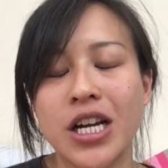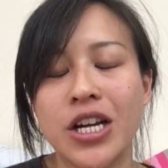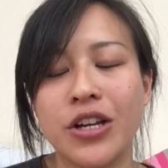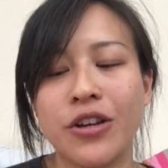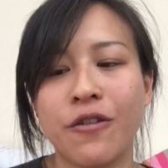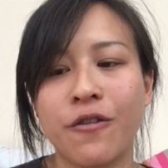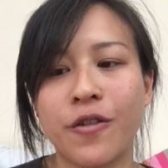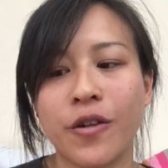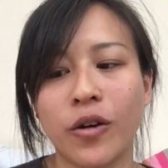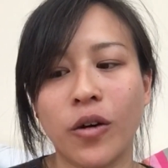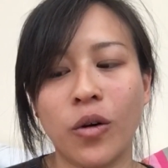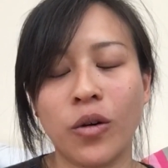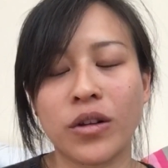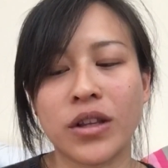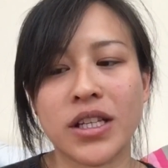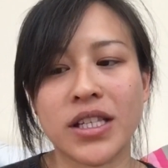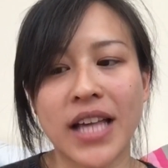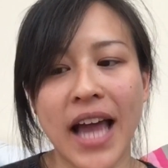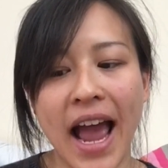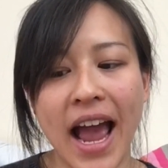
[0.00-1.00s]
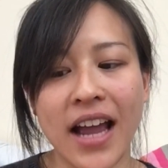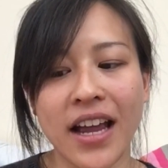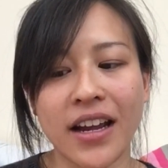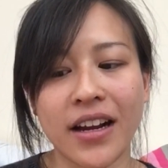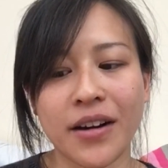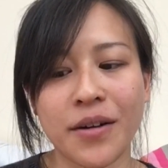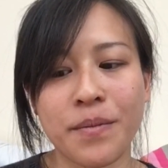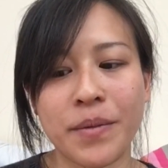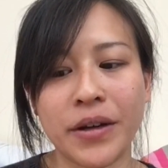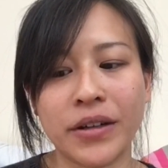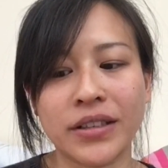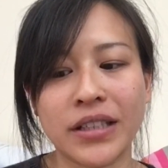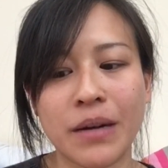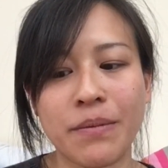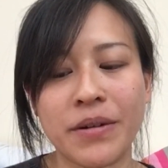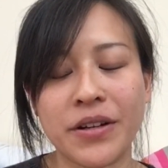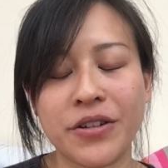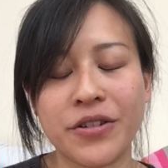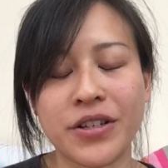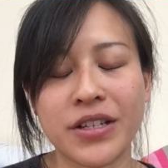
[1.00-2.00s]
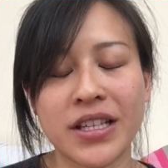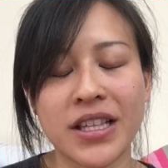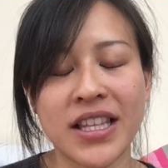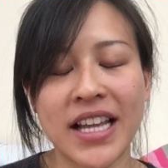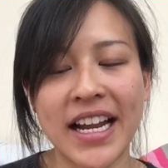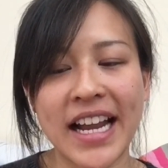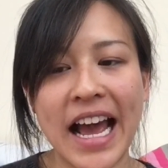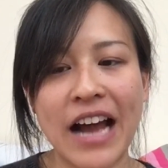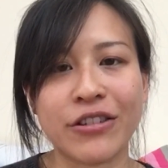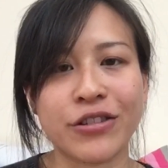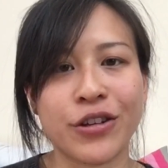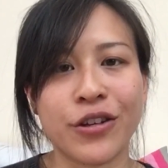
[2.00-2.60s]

you feel all this anger build up and you just let it out.